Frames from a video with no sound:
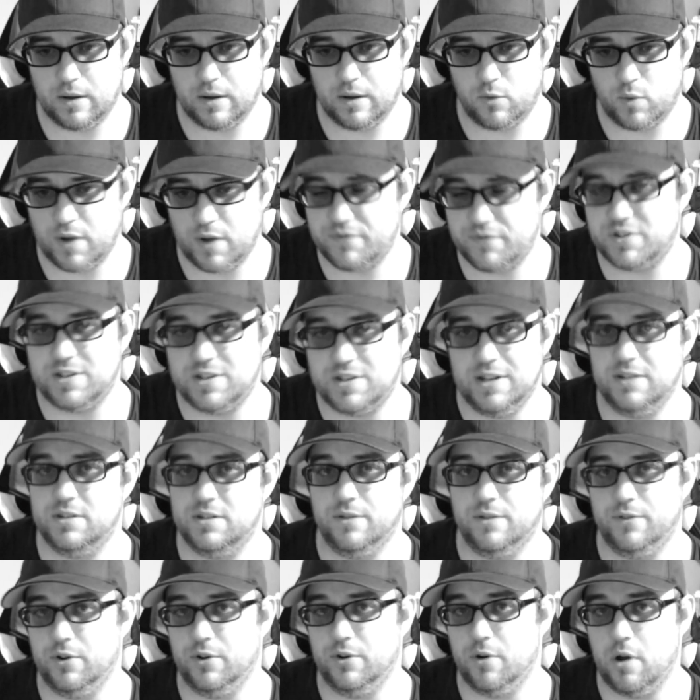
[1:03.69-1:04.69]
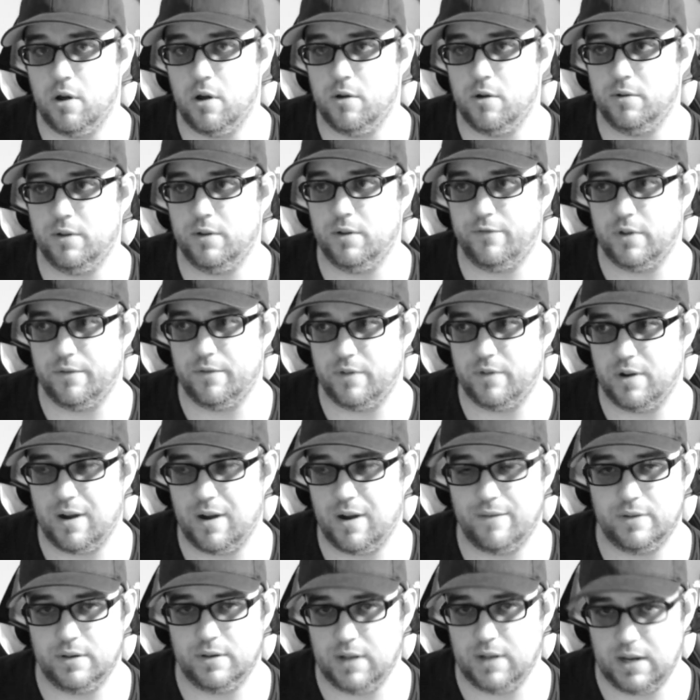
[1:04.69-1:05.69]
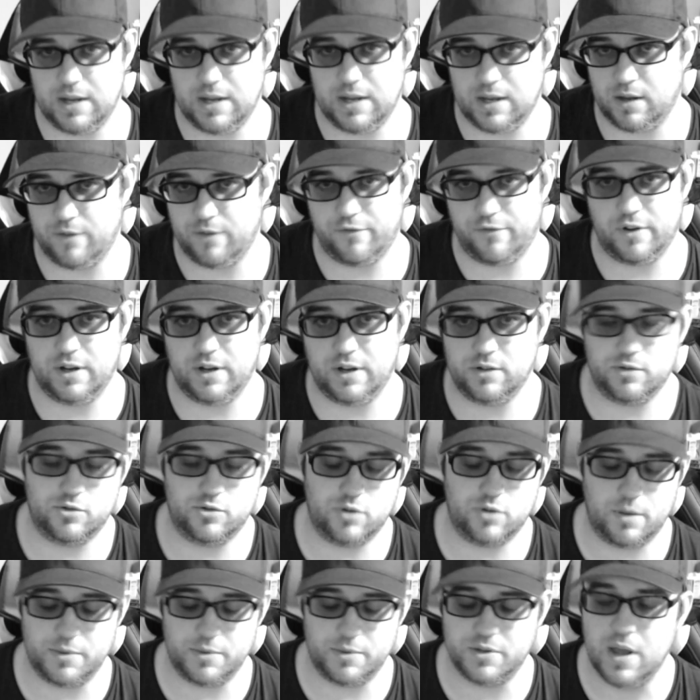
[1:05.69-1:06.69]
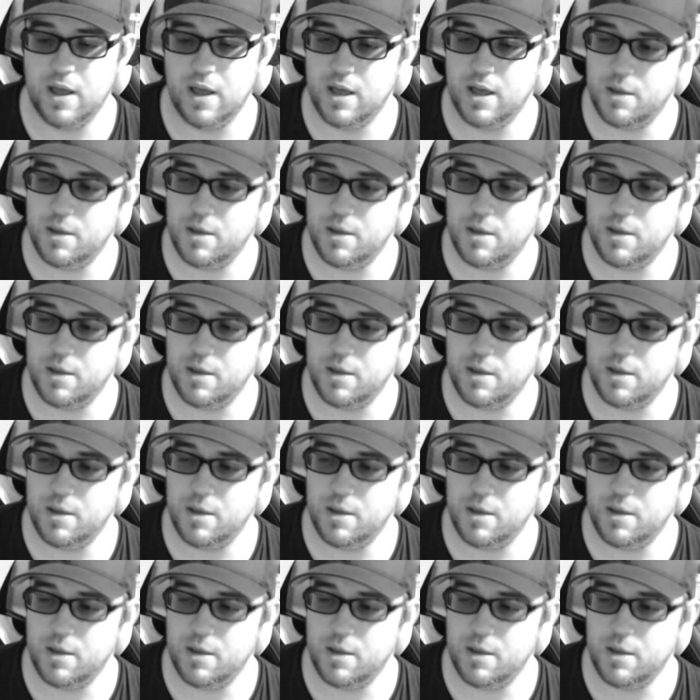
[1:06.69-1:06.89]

a rough stint of your own, if, if you're having any kind of financial troubles,